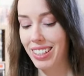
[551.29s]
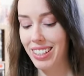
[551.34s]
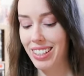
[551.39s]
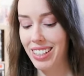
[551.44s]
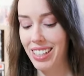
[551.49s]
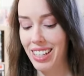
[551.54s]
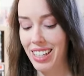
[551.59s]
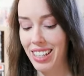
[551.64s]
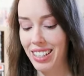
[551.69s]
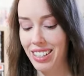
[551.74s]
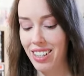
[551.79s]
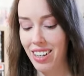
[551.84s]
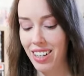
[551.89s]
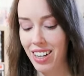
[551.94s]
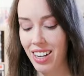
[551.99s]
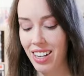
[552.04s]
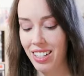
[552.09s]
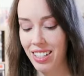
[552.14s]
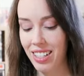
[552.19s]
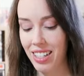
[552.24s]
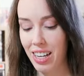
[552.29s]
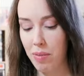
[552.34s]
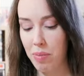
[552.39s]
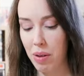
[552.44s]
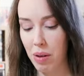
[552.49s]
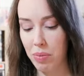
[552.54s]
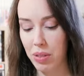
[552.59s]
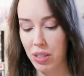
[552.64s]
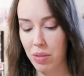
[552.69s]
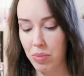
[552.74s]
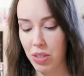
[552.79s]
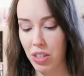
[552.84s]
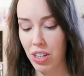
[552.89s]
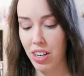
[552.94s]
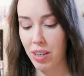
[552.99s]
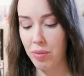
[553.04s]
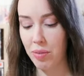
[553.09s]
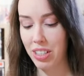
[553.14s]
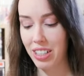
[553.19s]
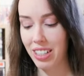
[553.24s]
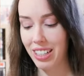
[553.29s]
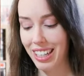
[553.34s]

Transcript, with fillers: yeah, it's kind of hard to keep up sometimes.